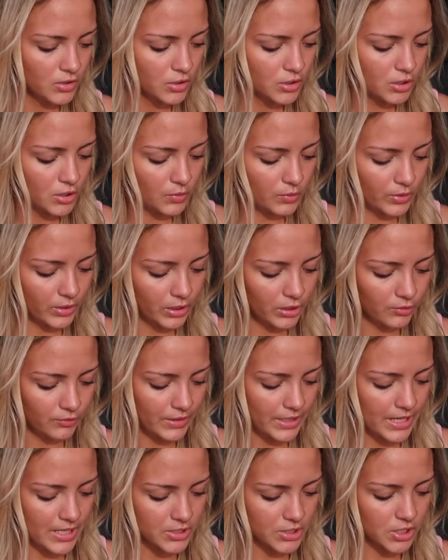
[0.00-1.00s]
2 or
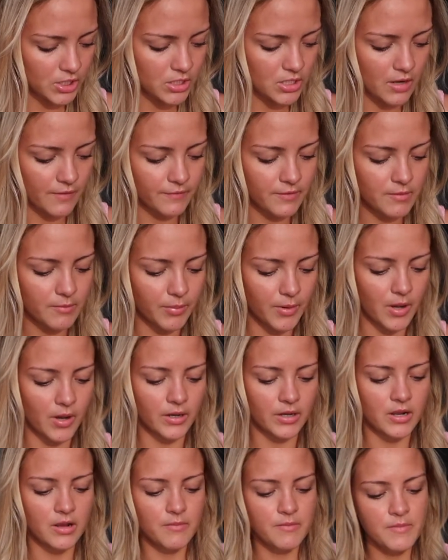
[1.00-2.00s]
3 inches off the
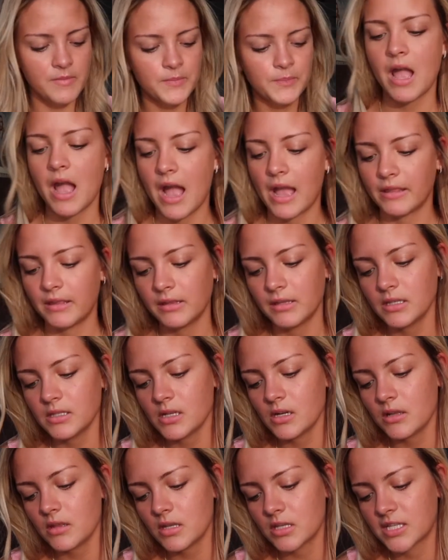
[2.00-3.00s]
bottom. I think these
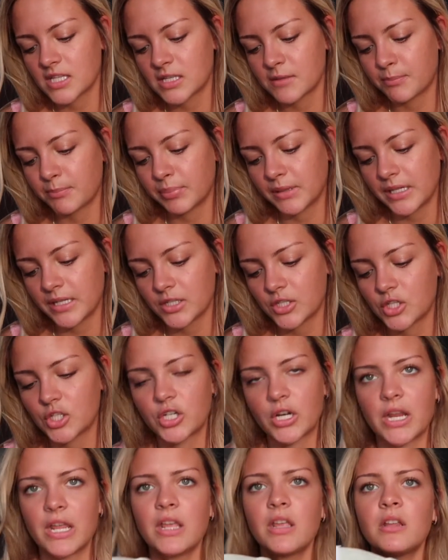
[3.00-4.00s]
are the split
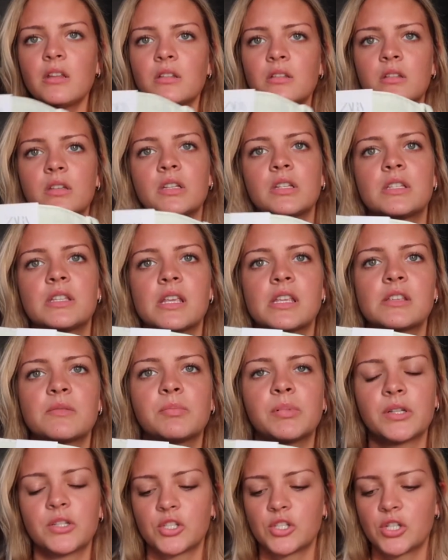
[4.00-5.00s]
straight. It says
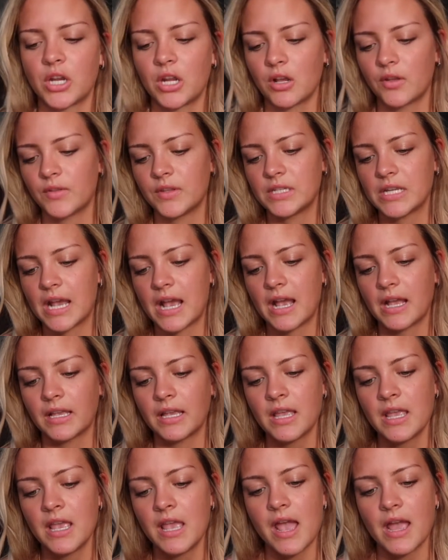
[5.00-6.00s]
split straight on the tag.
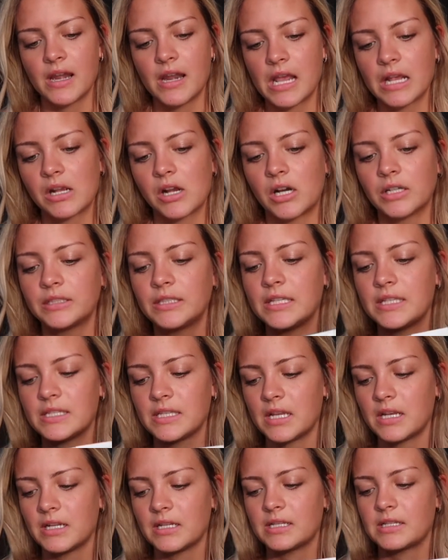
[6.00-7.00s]
And I got these
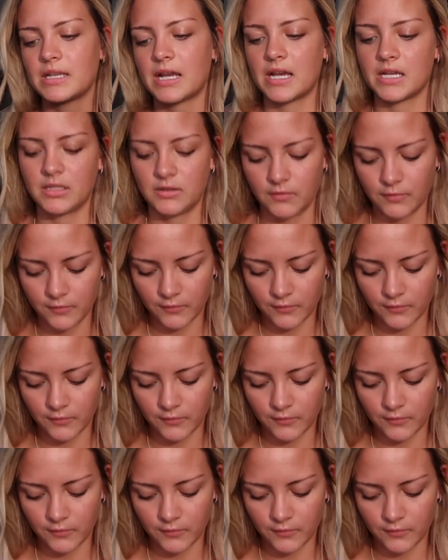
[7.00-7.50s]
in a size